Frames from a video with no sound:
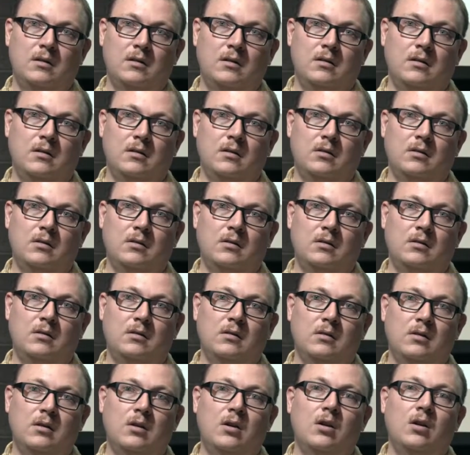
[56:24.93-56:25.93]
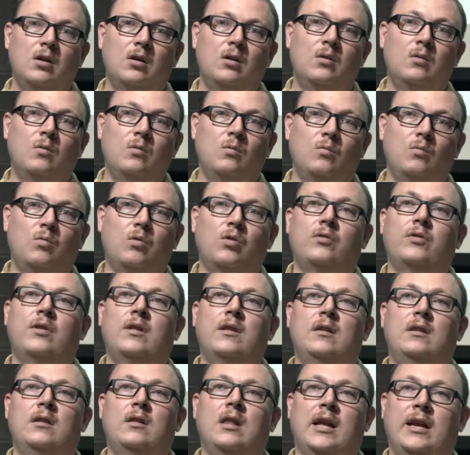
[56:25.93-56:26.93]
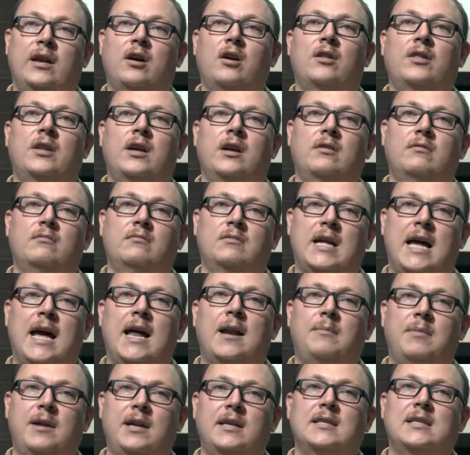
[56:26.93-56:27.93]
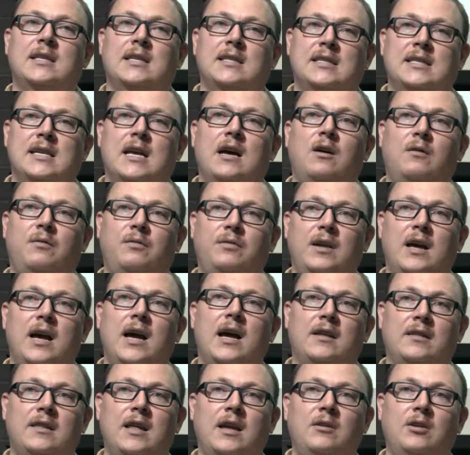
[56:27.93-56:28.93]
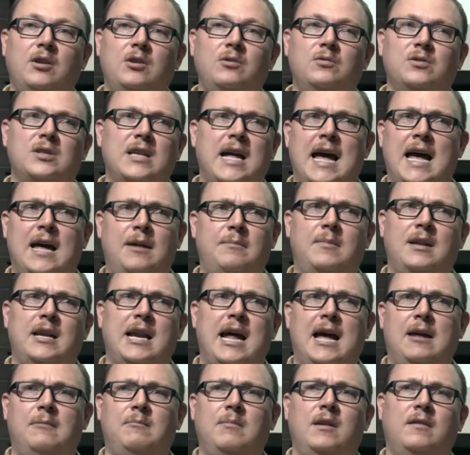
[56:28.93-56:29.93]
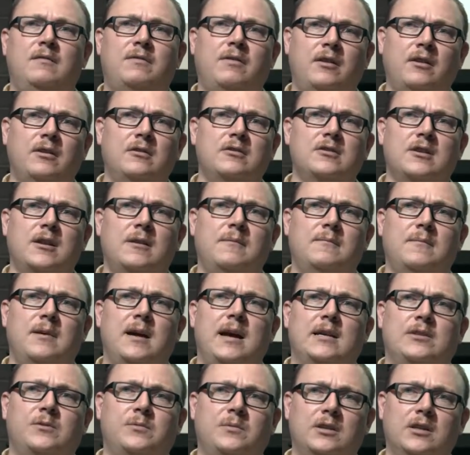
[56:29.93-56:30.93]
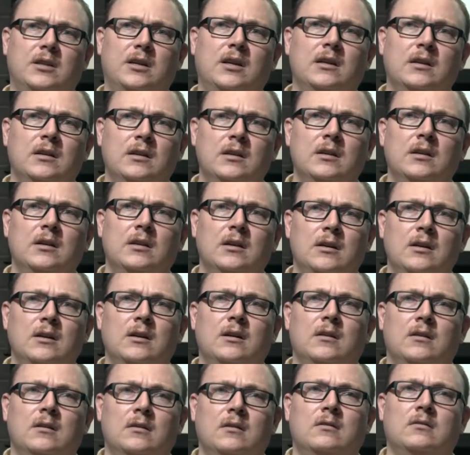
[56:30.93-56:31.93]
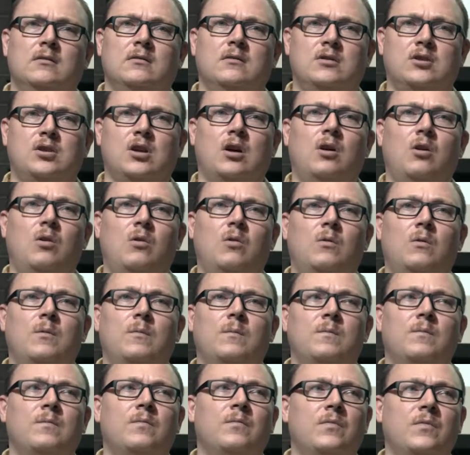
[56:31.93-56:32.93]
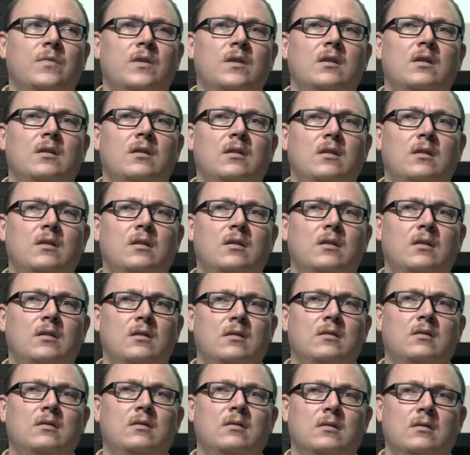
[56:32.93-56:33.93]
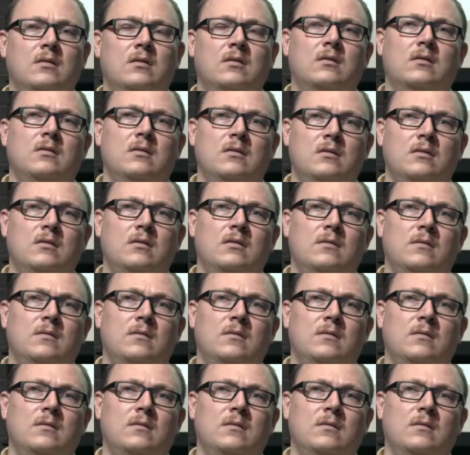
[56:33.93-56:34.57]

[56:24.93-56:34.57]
uh, choices. Well, like on their database itself, yeah, they used admin admin for the username and password. So still up and running on their Argentine